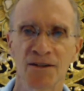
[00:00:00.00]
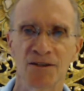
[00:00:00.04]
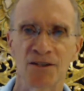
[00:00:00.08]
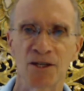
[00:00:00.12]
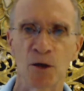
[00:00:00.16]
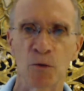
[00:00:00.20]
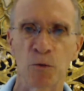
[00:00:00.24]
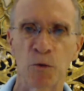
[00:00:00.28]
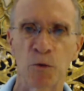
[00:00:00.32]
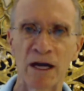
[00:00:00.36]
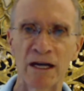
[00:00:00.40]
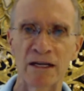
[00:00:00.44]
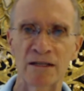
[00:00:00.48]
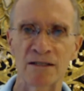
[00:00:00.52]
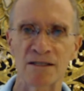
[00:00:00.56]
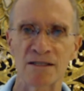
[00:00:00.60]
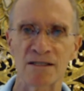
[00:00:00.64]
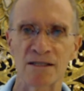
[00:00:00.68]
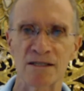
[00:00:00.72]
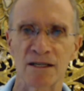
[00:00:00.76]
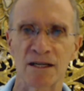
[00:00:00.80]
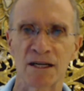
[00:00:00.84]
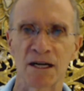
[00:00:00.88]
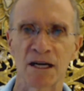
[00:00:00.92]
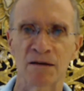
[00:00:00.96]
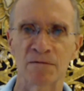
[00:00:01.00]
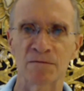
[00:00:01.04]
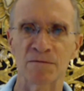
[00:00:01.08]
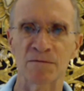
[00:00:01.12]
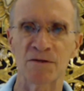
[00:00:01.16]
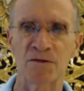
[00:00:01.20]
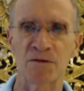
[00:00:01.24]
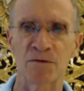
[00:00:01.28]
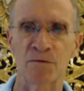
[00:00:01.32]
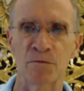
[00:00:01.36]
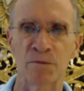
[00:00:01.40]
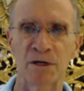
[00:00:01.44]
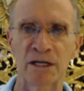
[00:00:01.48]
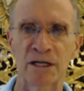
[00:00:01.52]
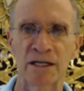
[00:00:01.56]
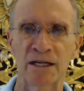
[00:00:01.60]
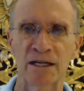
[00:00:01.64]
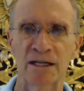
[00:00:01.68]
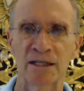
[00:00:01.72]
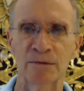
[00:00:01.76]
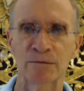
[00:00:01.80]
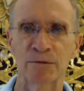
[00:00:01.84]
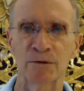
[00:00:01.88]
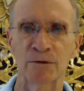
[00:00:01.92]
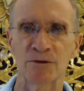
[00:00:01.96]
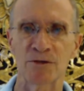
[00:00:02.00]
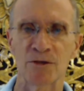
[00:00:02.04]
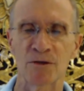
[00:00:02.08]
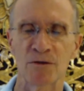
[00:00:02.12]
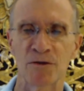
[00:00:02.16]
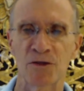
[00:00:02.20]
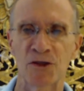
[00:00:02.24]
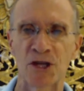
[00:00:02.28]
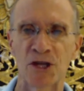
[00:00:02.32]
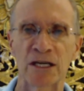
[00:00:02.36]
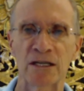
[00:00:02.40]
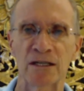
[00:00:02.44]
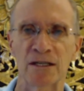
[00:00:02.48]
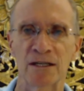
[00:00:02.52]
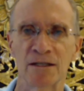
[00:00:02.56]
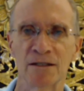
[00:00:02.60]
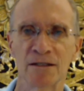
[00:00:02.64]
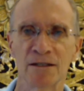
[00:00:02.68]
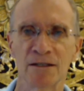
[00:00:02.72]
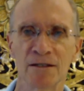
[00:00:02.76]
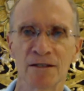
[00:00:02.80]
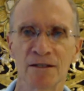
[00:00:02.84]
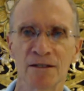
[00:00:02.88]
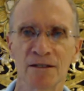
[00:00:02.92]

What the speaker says: The awareness that comes from being able to think,